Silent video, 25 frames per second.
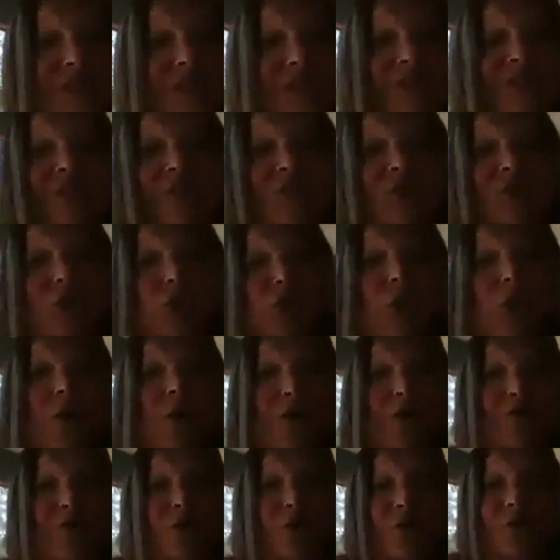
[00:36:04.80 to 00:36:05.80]
and,
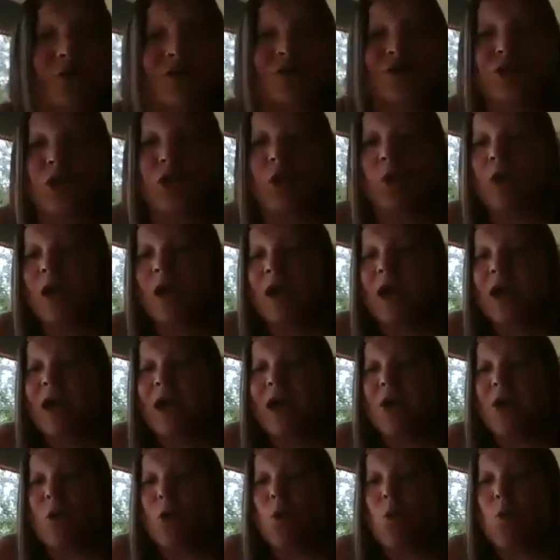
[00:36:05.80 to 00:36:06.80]
of course. So
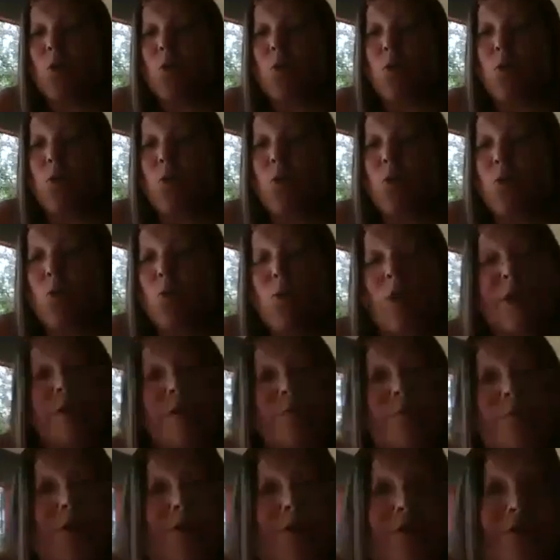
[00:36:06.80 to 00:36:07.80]
what
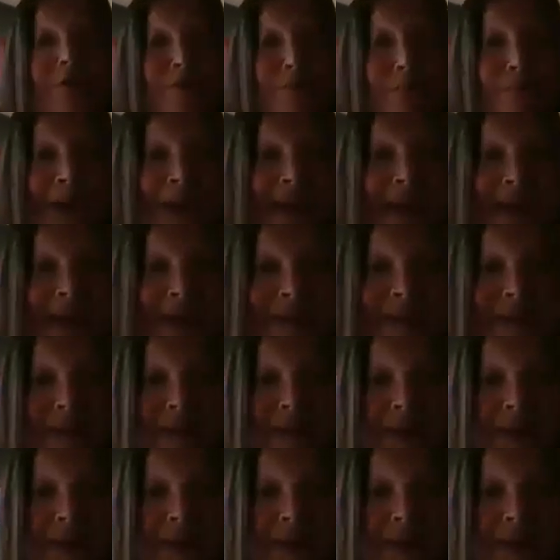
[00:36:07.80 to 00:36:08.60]
about the men?